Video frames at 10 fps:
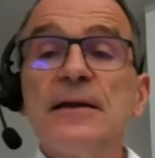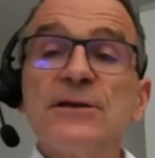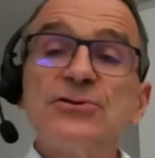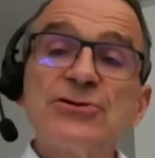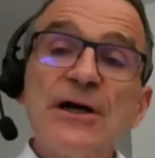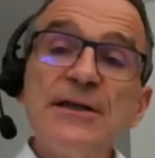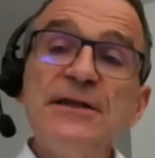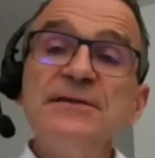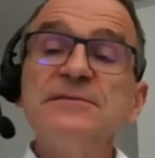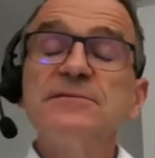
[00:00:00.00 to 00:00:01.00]

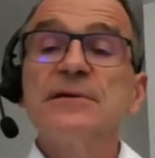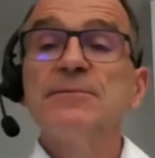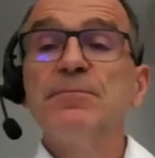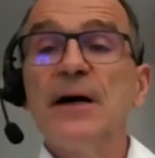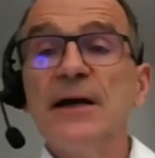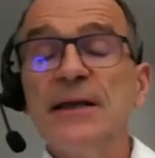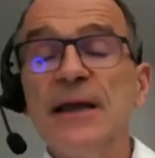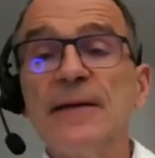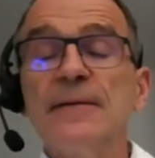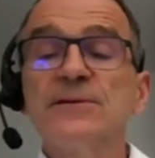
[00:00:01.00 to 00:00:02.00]
Chinese
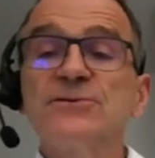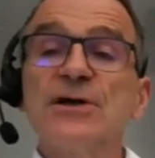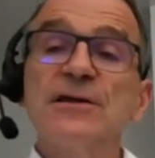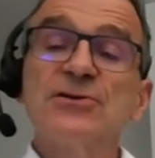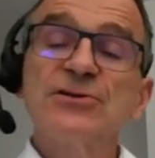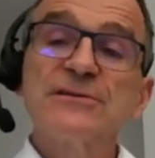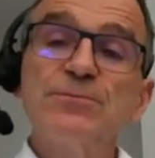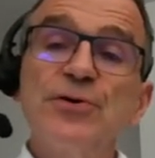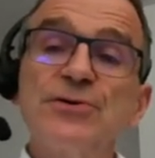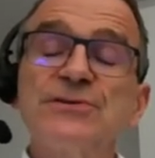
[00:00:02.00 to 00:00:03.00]
buying, China just
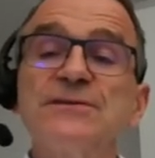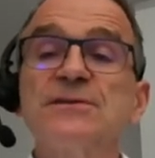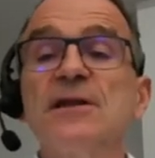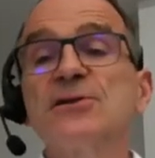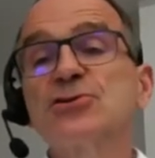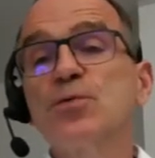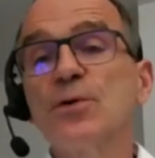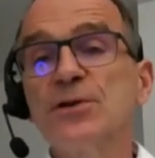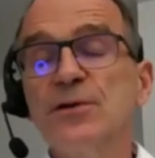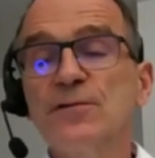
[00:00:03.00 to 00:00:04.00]
purchased large
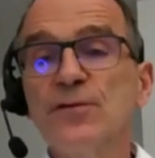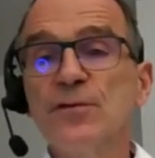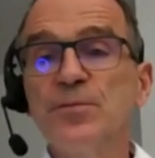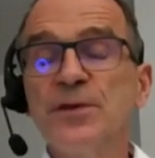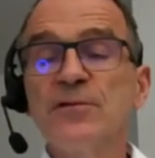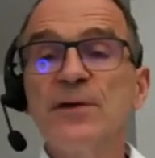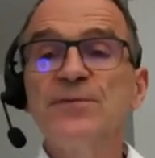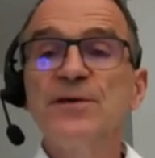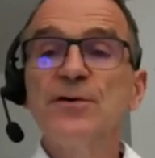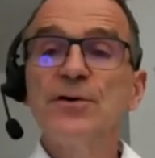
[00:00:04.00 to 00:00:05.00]
quantity of European
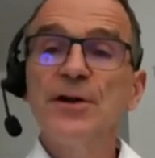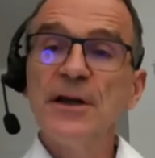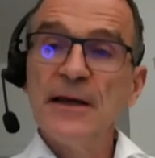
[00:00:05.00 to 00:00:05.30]
rapeseed oil,